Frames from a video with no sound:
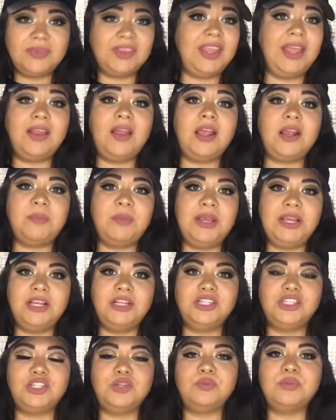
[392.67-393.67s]
They like
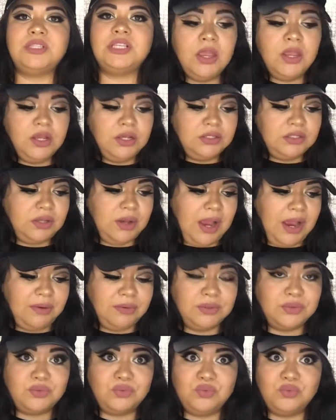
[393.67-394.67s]
making dupes. So I
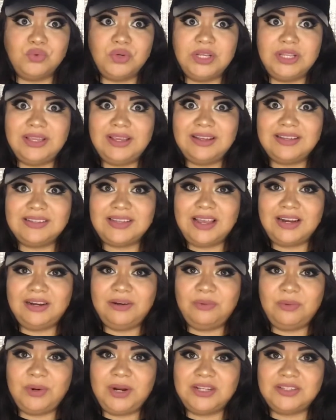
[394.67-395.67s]
was really
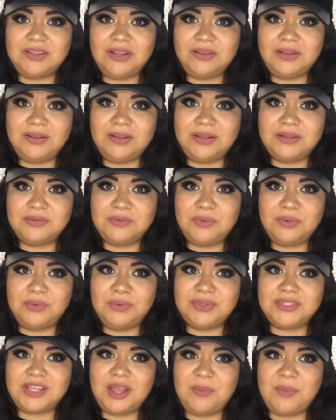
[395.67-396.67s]
excited when I saw that this one
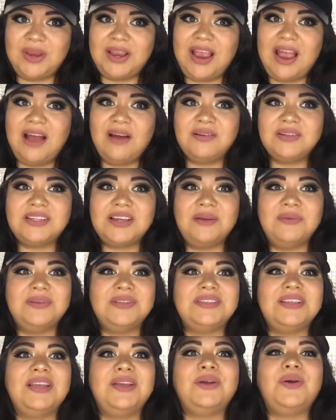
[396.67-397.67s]
was coming out. I
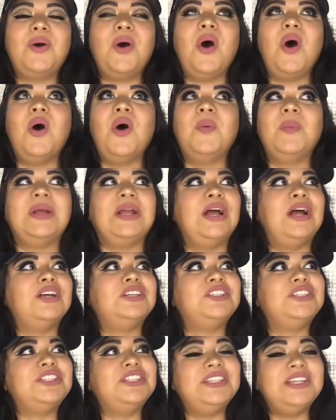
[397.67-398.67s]
was like, oh my
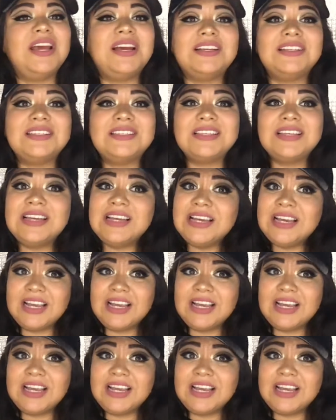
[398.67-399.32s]
gosh, yes.